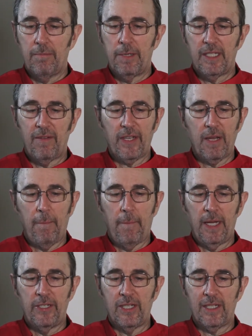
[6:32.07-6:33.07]
Pacifica
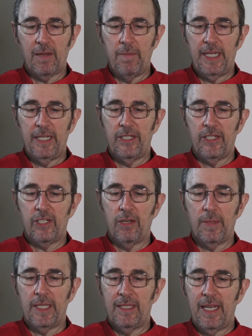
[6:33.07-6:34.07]
Budget Committee
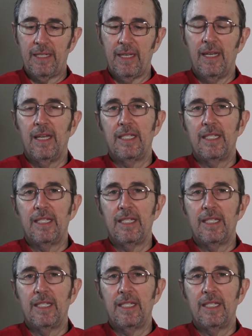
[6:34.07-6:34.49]
determined that